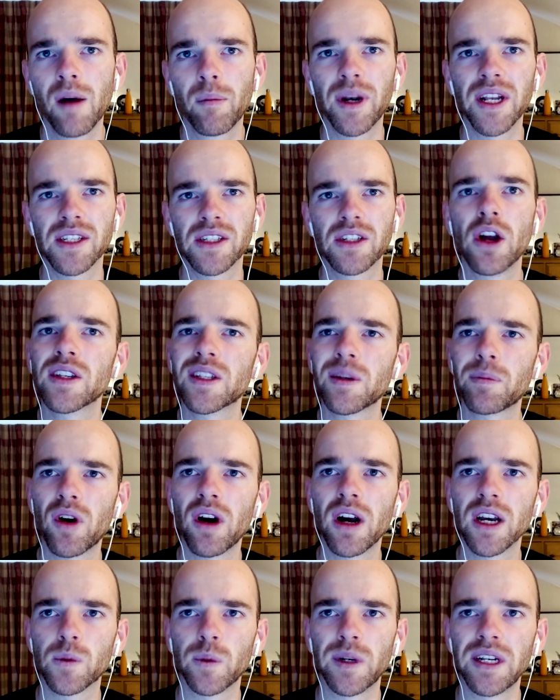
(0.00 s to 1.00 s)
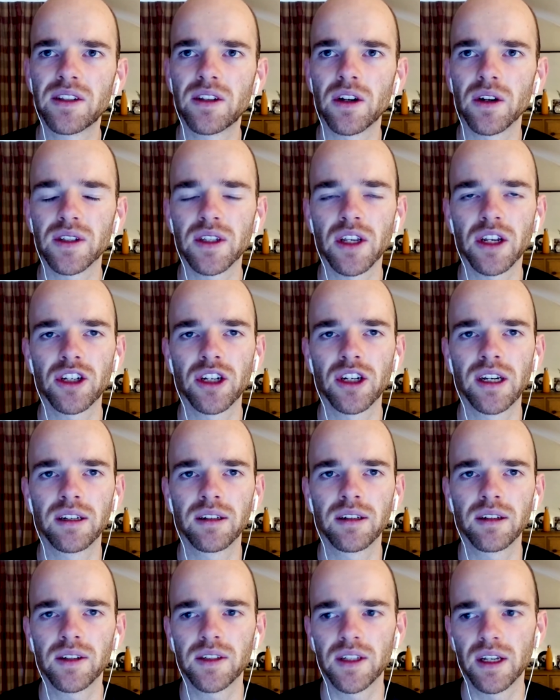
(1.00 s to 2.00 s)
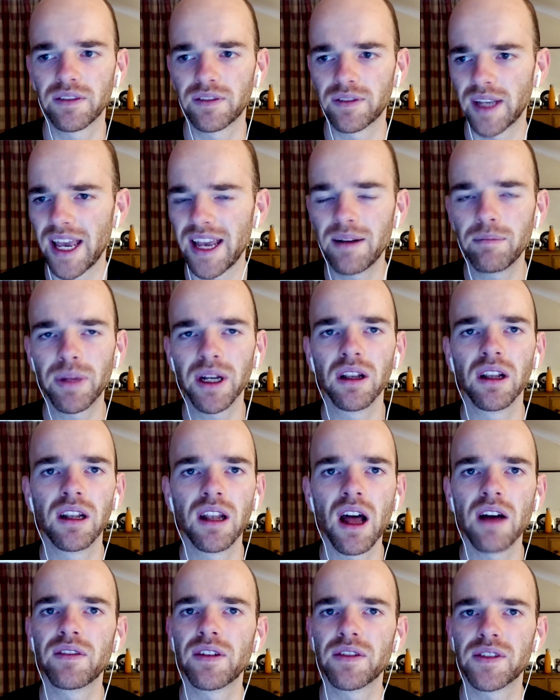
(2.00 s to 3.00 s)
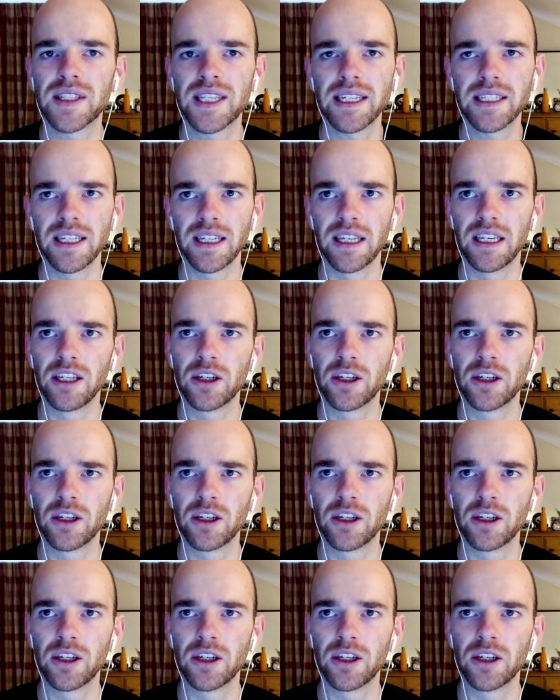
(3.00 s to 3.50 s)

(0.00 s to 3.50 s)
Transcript: But it's no surprise when he's got such an sort of inbuilt love of City.